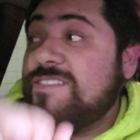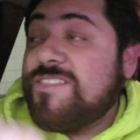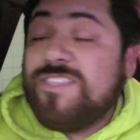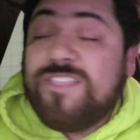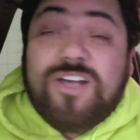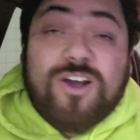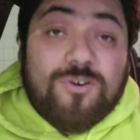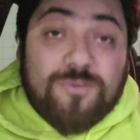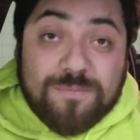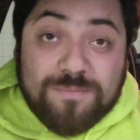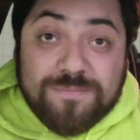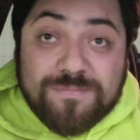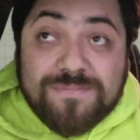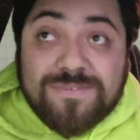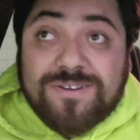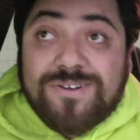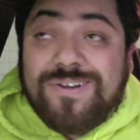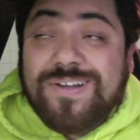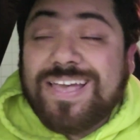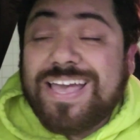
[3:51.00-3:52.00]
No.
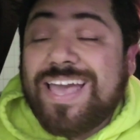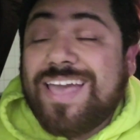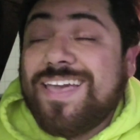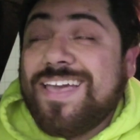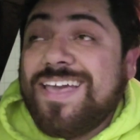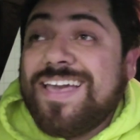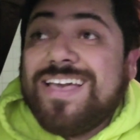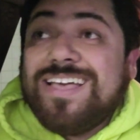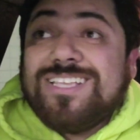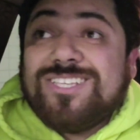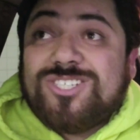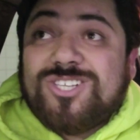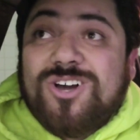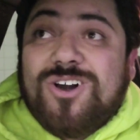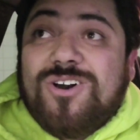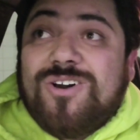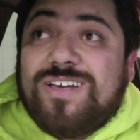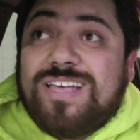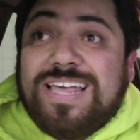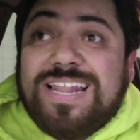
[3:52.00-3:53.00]
Okay.
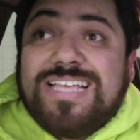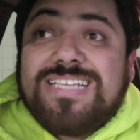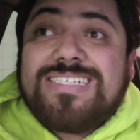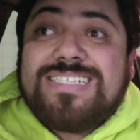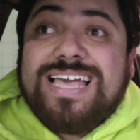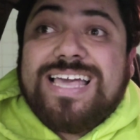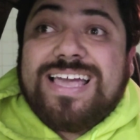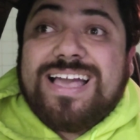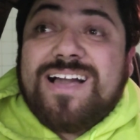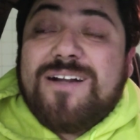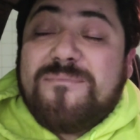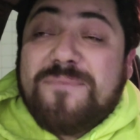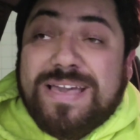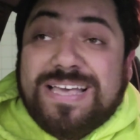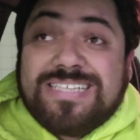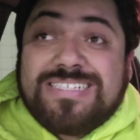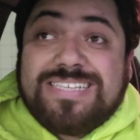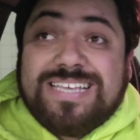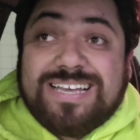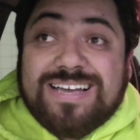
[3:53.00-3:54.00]
So it is like
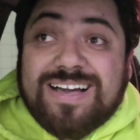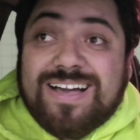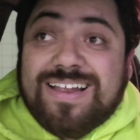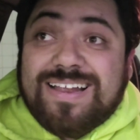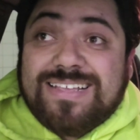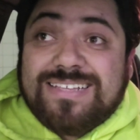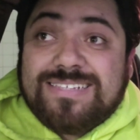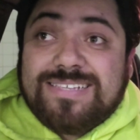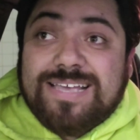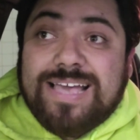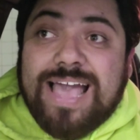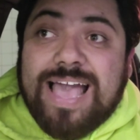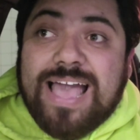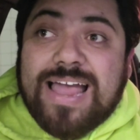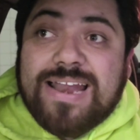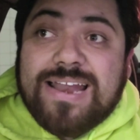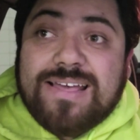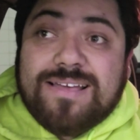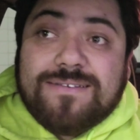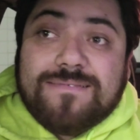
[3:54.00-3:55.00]
amazing, honestly.
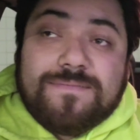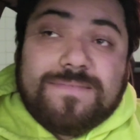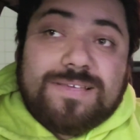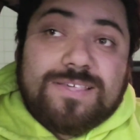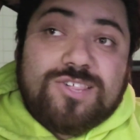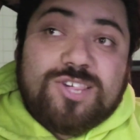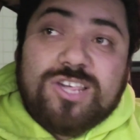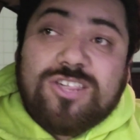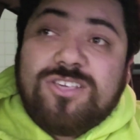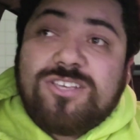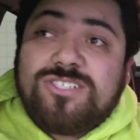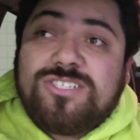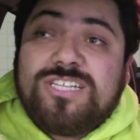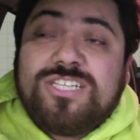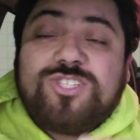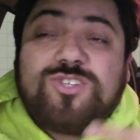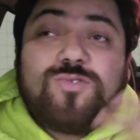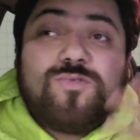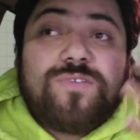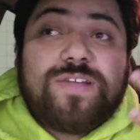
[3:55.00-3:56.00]
And she just
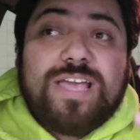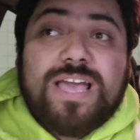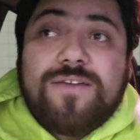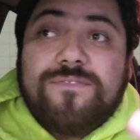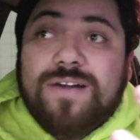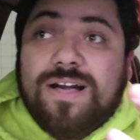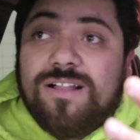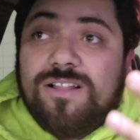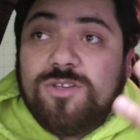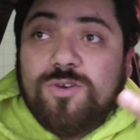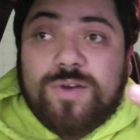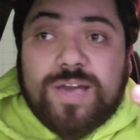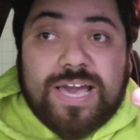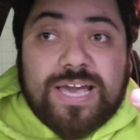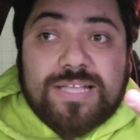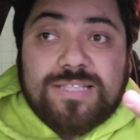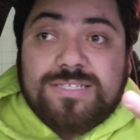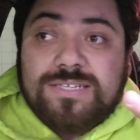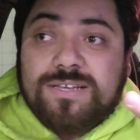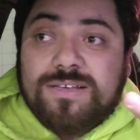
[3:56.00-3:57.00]
needs to
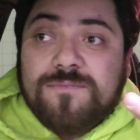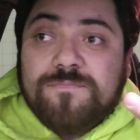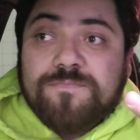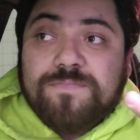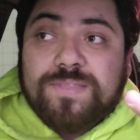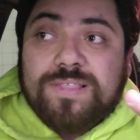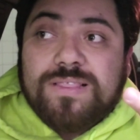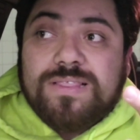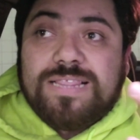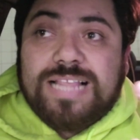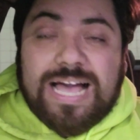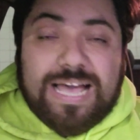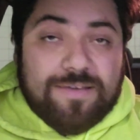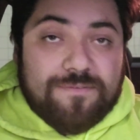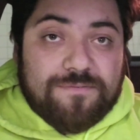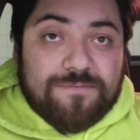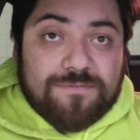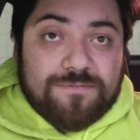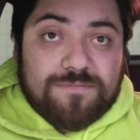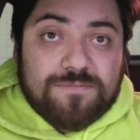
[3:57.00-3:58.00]
reevaluate
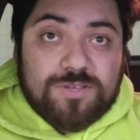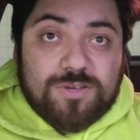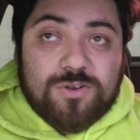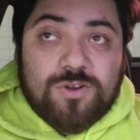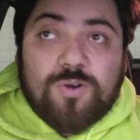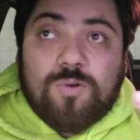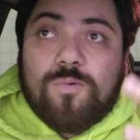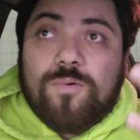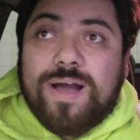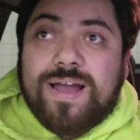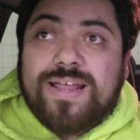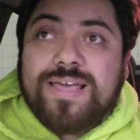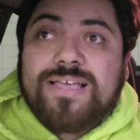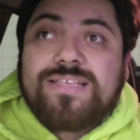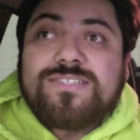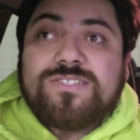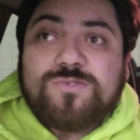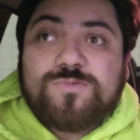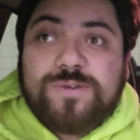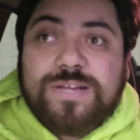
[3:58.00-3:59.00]
life. You know what?
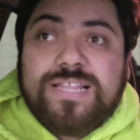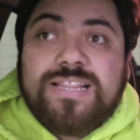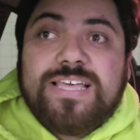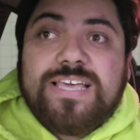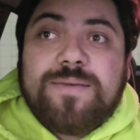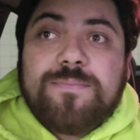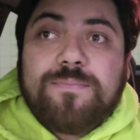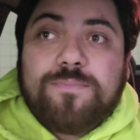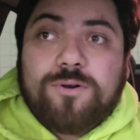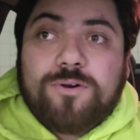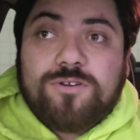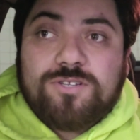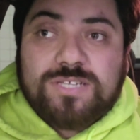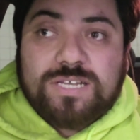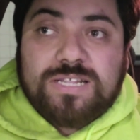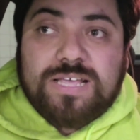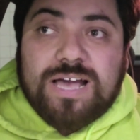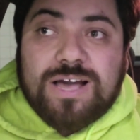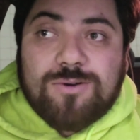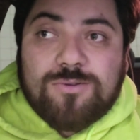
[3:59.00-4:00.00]
It's really
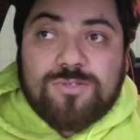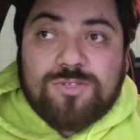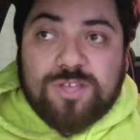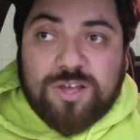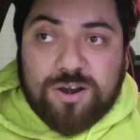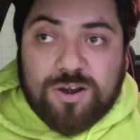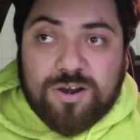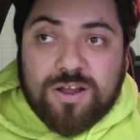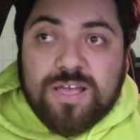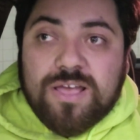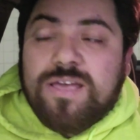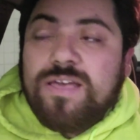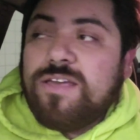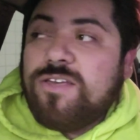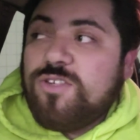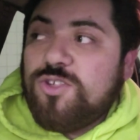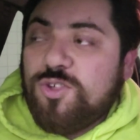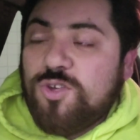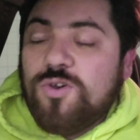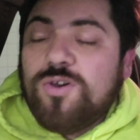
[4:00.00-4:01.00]
important out there.
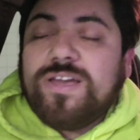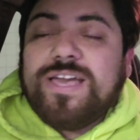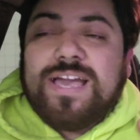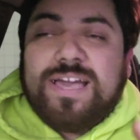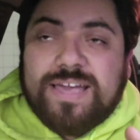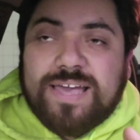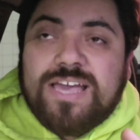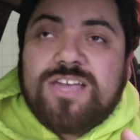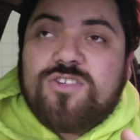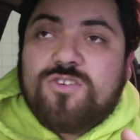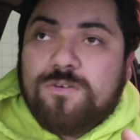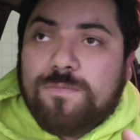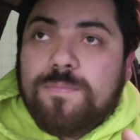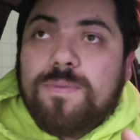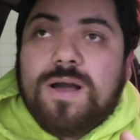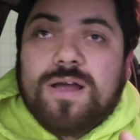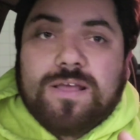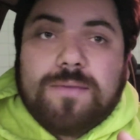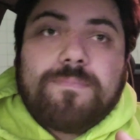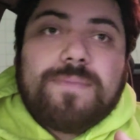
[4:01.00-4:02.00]
You can get your
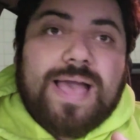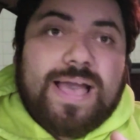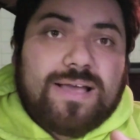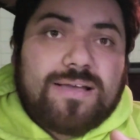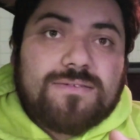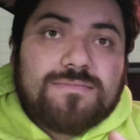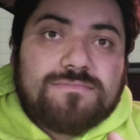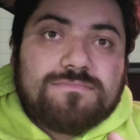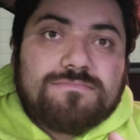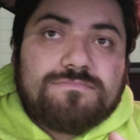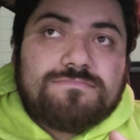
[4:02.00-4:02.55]
body back.